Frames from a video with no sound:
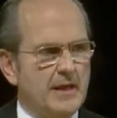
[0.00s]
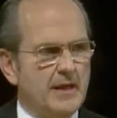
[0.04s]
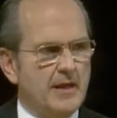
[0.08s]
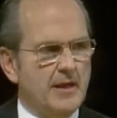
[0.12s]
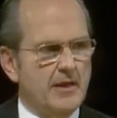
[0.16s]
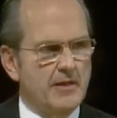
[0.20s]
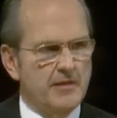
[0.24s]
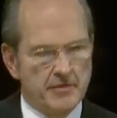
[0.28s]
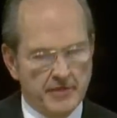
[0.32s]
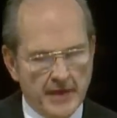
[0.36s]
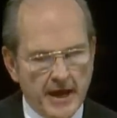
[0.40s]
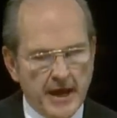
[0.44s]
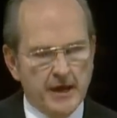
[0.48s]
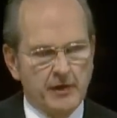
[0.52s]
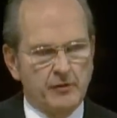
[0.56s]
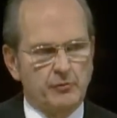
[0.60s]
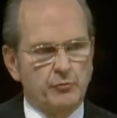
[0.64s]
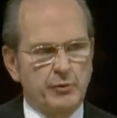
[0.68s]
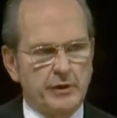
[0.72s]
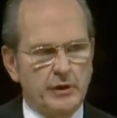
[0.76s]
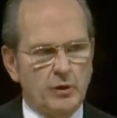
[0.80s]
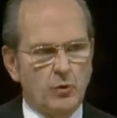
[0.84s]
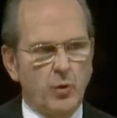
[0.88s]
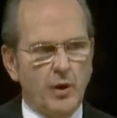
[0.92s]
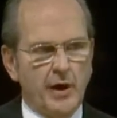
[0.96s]
That
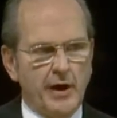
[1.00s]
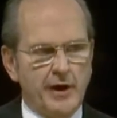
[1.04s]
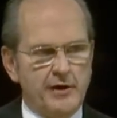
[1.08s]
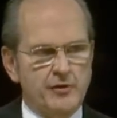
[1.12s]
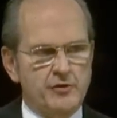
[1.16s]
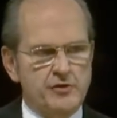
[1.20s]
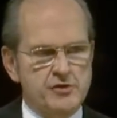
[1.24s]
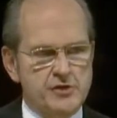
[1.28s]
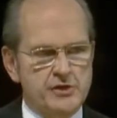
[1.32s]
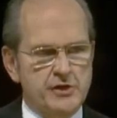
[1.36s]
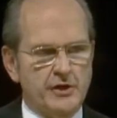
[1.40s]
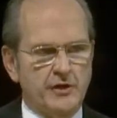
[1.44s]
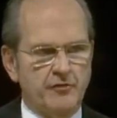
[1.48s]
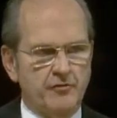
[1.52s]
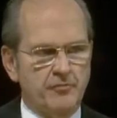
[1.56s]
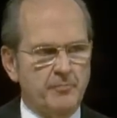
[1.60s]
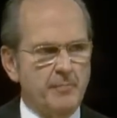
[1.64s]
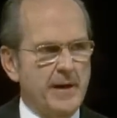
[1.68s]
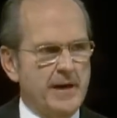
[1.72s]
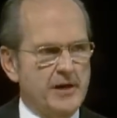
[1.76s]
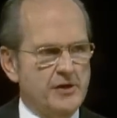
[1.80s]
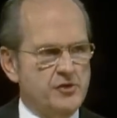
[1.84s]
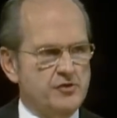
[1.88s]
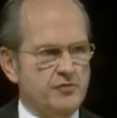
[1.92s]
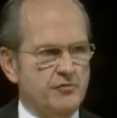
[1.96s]
requires self
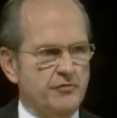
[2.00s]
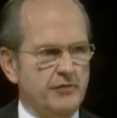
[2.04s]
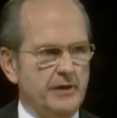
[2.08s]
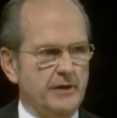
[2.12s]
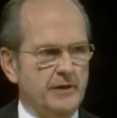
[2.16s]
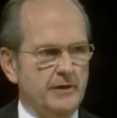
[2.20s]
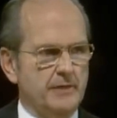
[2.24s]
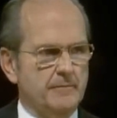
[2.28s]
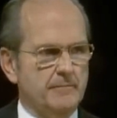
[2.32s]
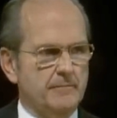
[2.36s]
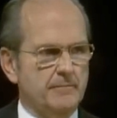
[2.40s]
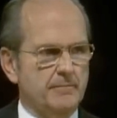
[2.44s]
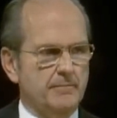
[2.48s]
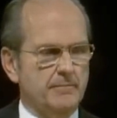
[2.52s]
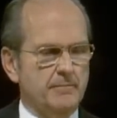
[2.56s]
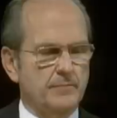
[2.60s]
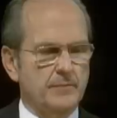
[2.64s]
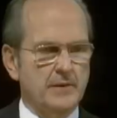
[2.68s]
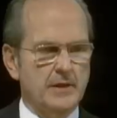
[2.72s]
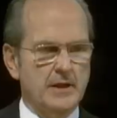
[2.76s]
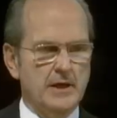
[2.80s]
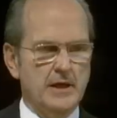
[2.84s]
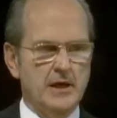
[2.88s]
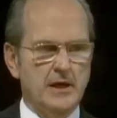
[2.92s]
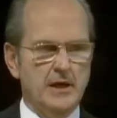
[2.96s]
mastery.
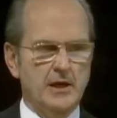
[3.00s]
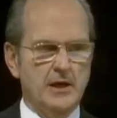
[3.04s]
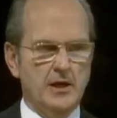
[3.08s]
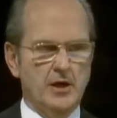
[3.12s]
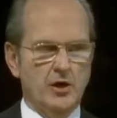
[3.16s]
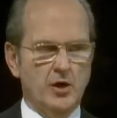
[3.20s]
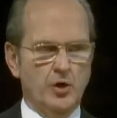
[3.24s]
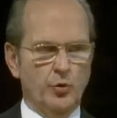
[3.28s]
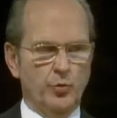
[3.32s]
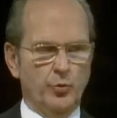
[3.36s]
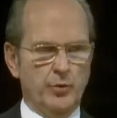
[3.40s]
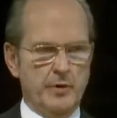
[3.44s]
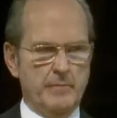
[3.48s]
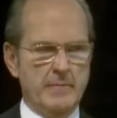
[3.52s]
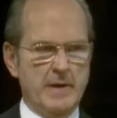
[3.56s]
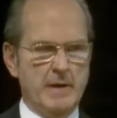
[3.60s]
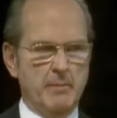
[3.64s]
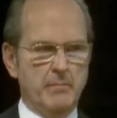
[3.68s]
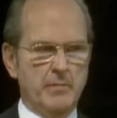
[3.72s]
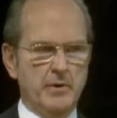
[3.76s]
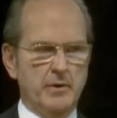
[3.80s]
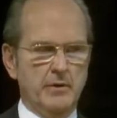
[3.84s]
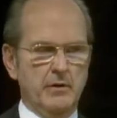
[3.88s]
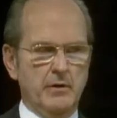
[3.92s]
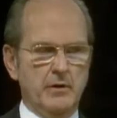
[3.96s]

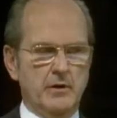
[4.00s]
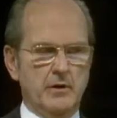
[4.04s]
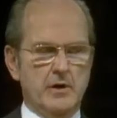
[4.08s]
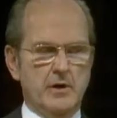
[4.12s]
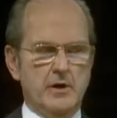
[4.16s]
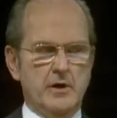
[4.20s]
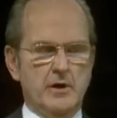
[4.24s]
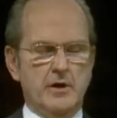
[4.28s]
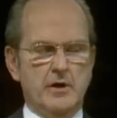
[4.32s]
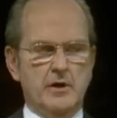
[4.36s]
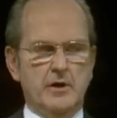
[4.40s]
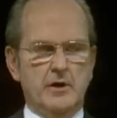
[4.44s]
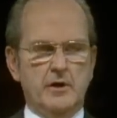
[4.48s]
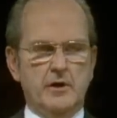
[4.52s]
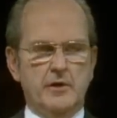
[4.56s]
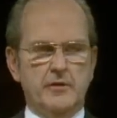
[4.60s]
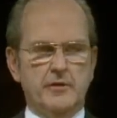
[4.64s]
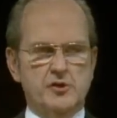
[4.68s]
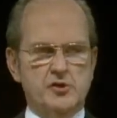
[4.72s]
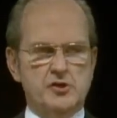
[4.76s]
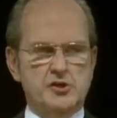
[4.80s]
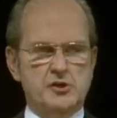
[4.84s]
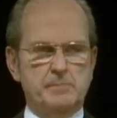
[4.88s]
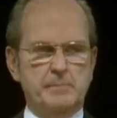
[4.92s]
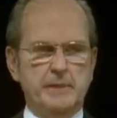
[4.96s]
Remember, the
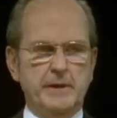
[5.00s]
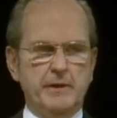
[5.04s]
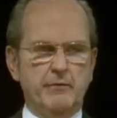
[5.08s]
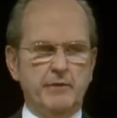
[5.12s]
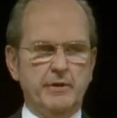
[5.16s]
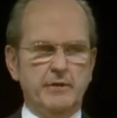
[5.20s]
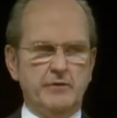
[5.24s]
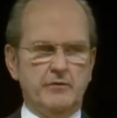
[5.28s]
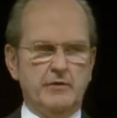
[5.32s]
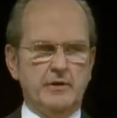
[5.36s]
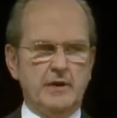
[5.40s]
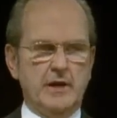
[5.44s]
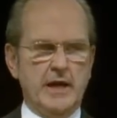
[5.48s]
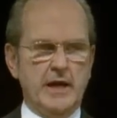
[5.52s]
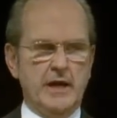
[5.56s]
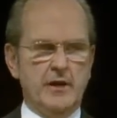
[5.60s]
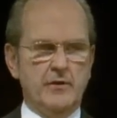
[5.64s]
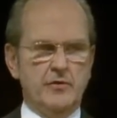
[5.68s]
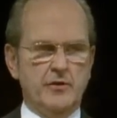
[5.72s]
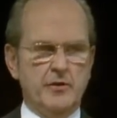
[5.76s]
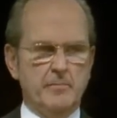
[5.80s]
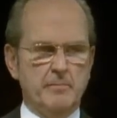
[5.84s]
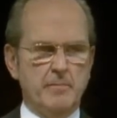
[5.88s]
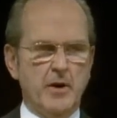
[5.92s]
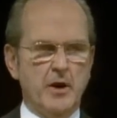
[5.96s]
spirit
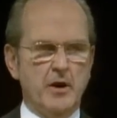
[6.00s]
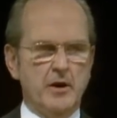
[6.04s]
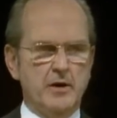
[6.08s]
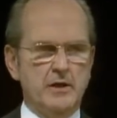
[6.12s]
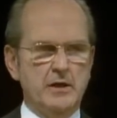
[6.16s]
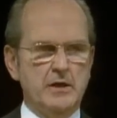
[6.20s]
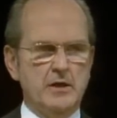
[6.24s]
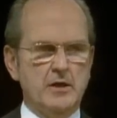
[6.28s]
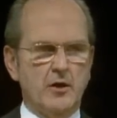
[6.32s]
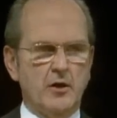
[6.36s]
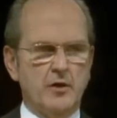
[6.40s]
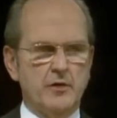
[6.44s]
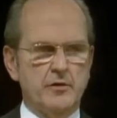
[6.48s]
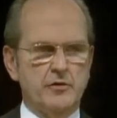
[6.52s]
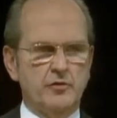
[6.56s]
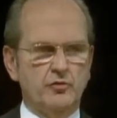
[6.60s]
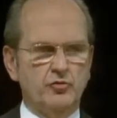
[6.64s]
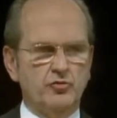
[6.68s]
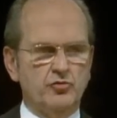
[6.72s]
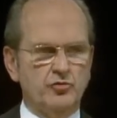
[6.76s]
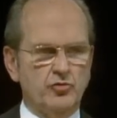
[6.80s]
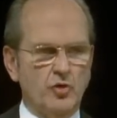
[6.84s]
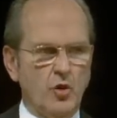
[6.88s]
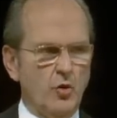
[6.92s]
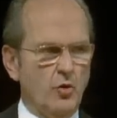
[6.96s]
and the body are the
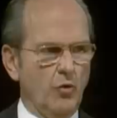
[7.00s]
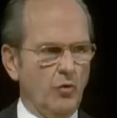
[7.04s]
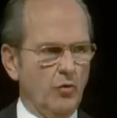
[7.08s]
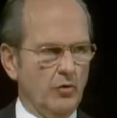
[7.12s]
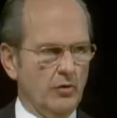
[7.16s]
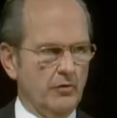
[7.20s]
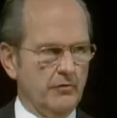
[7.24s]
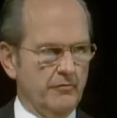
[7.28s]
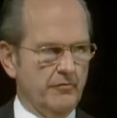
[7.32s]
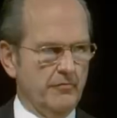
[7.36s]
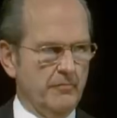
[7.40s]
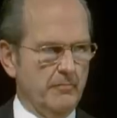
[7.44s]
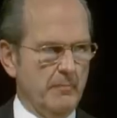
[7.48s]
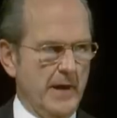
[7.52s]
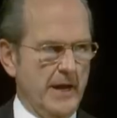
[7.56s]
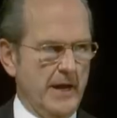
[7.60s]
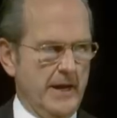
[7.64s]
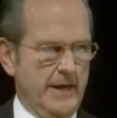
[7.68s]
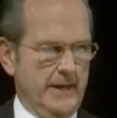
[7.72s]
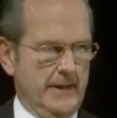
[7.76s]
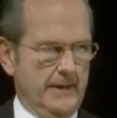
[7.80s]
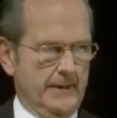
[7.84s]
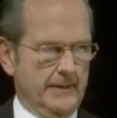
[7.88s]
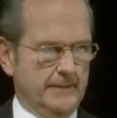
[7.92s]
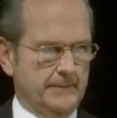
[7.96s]
soul of
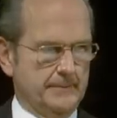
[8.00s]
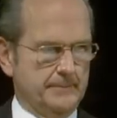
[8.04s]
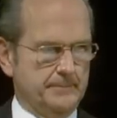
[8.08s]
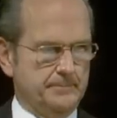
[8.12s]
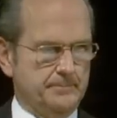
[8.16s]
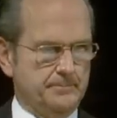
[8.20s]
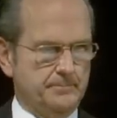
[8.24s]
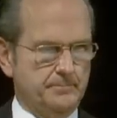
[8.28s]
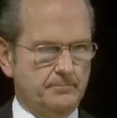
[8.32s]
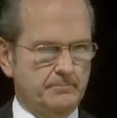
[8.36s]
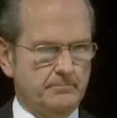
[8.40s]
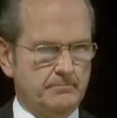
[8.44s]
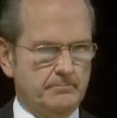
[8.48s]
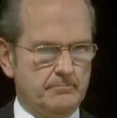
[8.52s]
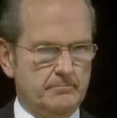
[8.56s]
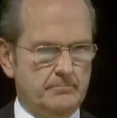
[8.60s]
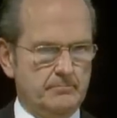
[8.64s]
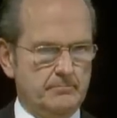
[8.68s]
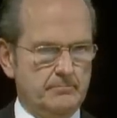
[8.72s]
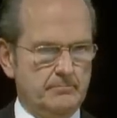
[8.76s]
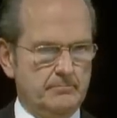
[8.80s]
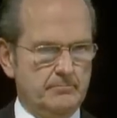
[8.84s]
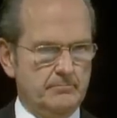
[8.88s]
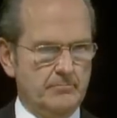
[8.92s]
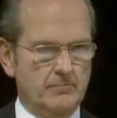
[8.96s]
man.
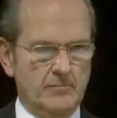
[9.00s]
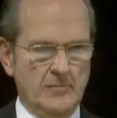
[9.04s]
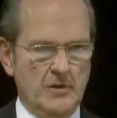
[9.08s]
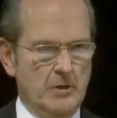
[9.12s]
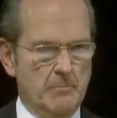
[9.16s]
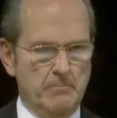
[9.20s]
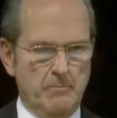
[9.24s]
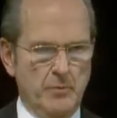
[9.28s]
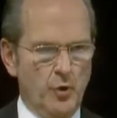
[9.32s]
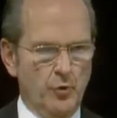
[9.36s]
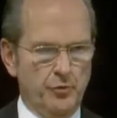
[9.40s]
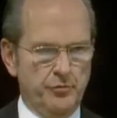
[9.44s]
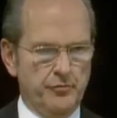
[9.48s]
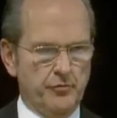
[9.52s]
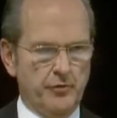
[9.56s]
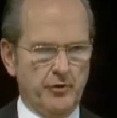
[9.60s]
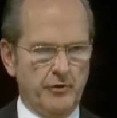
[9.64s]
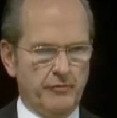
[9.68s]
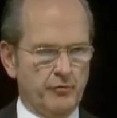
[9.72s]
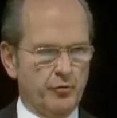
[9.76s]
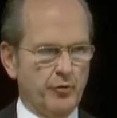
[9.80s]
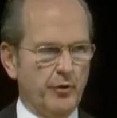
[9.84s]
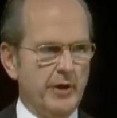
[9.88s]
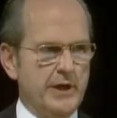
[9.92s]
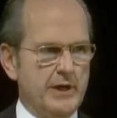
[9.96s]
Both are
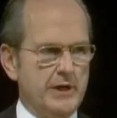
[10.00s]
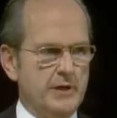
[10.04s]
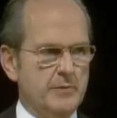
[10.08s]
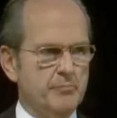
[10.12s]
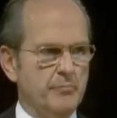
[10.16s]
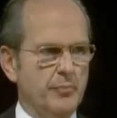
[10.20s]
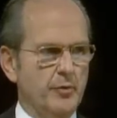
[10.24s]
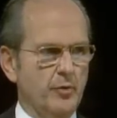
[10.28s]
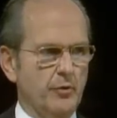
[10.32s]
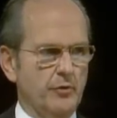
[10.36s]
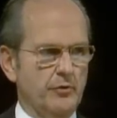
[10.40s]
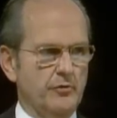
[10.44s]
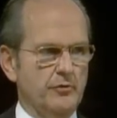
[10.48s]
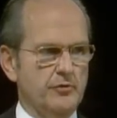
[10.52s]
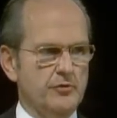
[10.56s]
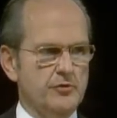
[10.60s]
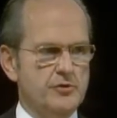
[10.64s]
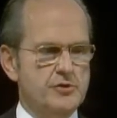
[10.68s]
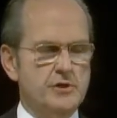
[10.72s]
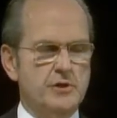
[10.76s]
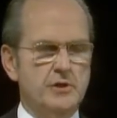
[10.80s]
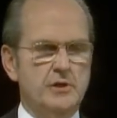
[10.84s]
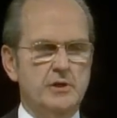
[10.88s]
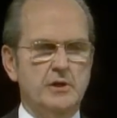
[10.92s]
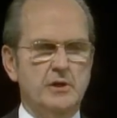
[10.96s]
of great
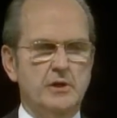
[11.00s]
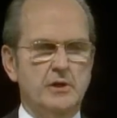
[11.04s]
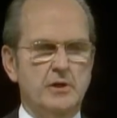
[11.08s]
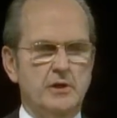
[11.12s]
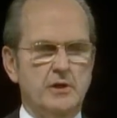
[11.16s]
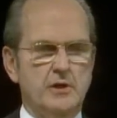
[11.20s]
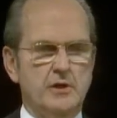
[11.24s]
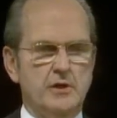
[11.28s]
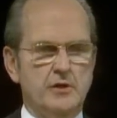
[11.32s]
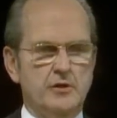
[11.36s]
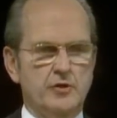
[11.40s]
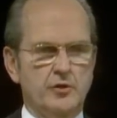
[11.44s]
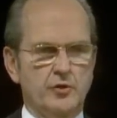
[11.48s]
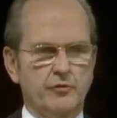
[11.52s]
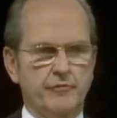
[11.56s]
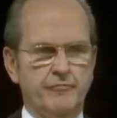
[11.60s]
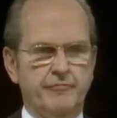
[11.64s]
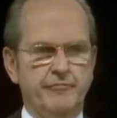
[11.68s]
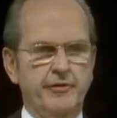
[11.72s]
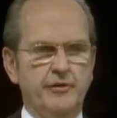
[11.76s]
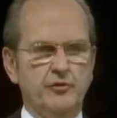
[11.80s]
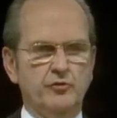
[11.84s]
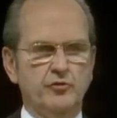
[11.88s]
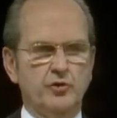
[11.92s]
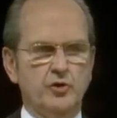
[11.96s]
importance. Your
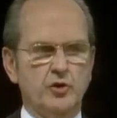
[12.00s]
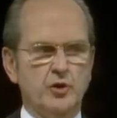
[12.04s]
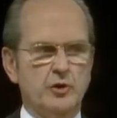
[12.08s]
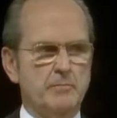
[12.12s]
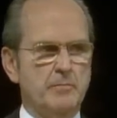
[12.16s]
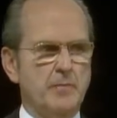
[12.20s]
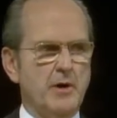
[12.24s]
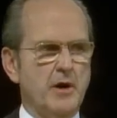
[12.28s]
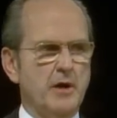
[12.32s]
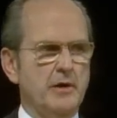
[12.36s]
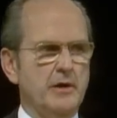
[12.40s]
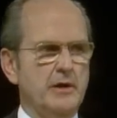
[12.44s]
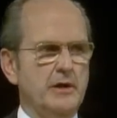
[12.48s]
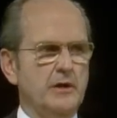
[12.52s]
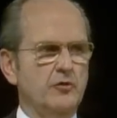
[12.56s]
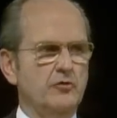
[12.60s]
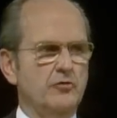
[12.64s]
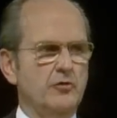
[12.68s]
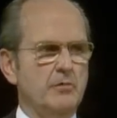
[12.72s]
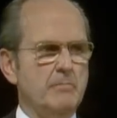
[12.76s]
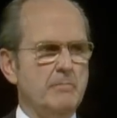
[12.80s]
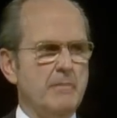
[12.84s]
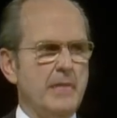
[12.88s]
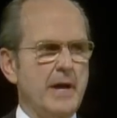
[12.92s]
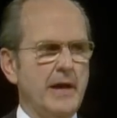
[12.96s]
physical body is a
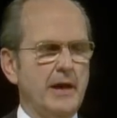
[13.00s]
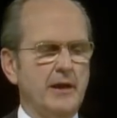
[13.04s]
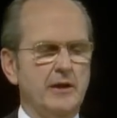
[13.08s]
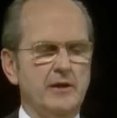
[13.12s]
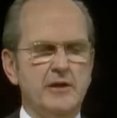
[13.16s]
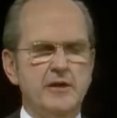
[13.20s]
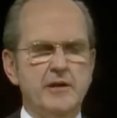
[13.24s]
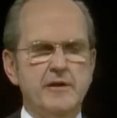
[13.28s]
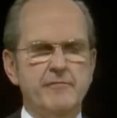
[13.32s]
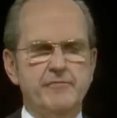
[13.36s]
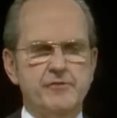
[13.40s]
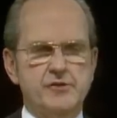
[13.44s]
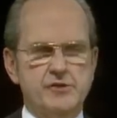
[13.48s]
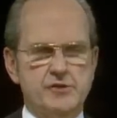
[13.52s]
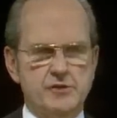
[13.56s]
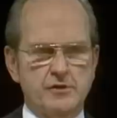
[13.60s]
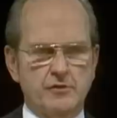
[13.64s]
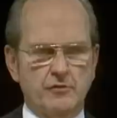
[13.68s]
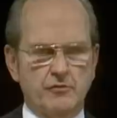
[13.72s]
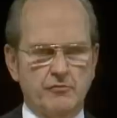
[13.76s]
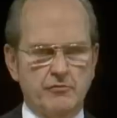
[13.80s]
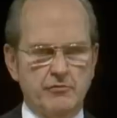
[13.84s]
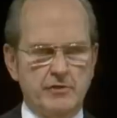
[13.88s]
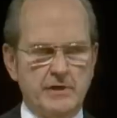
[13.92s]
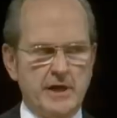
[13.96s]
magnificent
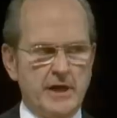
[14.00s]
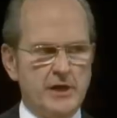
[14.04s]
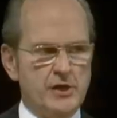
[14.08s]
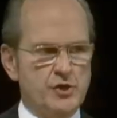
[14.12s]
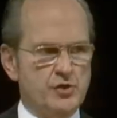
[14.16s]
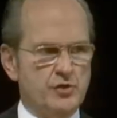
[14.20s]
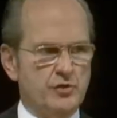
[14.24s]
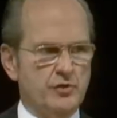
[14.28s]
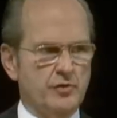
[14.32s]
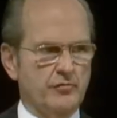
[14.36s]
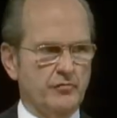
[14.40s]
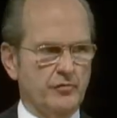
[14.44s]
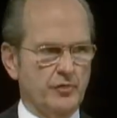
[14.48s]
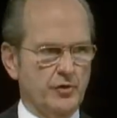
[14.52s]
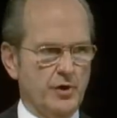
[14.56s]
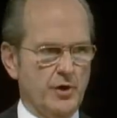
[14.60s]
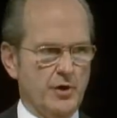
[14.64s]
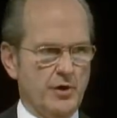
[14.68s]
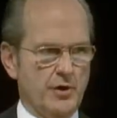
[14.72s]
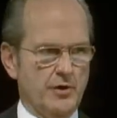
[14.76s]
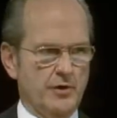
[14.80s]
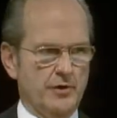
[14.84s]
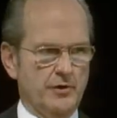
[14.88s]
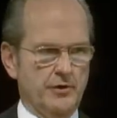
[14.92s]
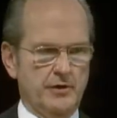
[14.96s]
creation of
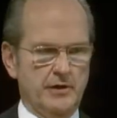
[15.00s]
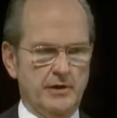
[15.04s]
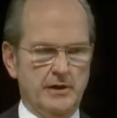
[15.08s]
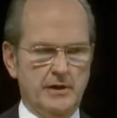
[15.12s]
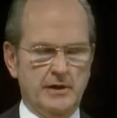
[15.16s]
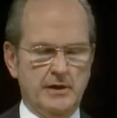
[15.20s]
God.